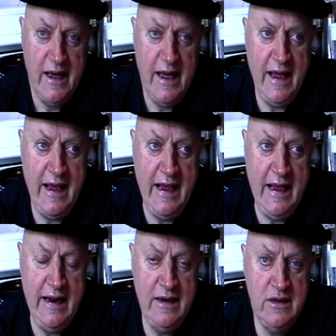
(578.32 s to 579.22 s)

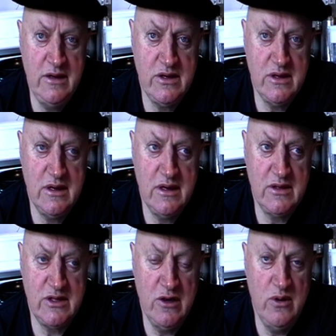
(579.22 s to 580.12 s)
And
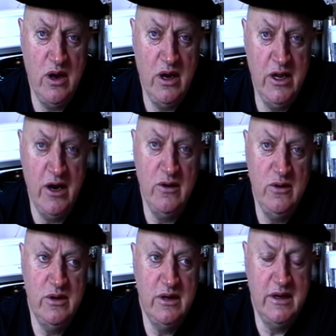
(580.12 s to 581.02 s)
so, you know,
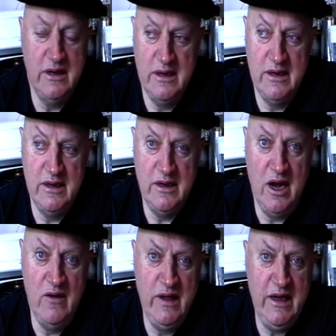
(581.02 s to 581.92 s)

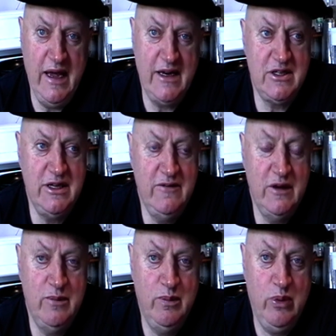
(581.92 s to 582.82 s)
I think actually
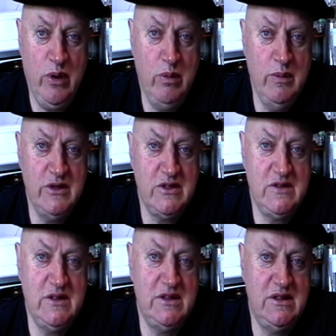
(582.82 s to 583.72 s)
the problem is
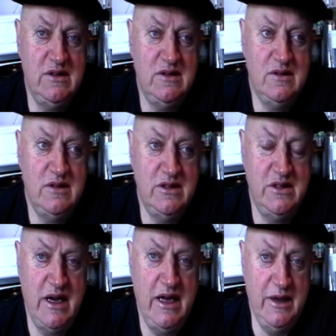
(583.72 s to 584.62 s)
that
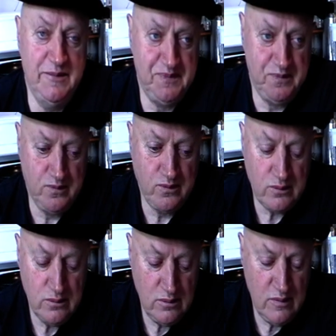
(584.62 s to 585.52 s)
today
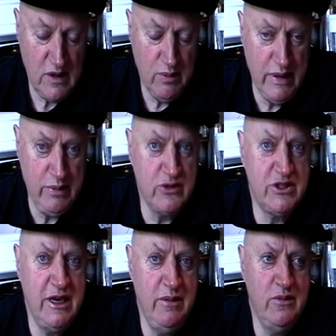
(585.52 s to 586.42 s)
people
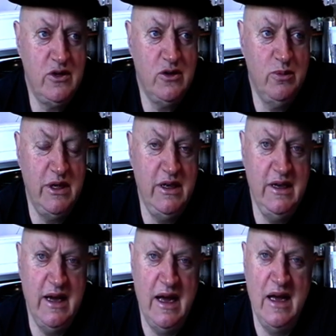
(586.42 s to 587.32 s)
seem to
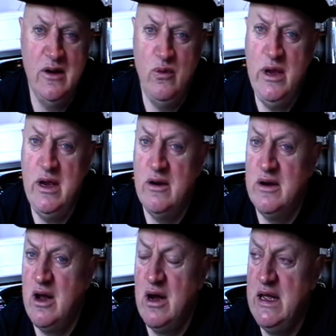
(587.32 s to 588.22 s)
be unaware
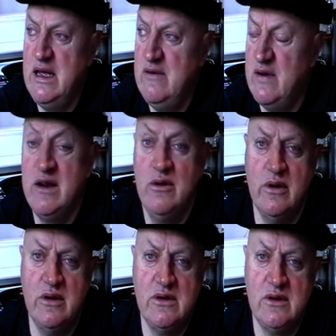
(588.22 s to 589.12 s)
and naive,
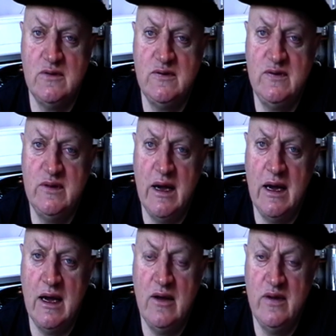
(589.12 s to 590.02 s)
ignorant of
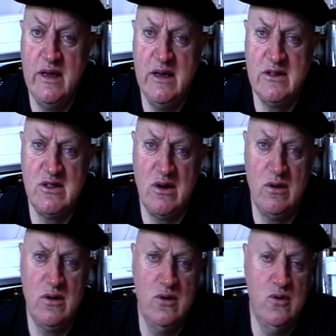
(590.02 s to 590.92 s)
the
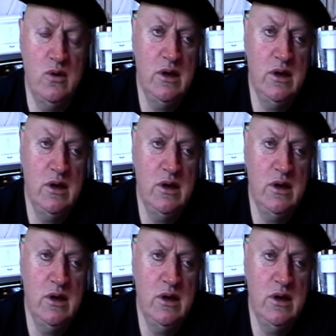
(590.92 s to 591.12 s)
historical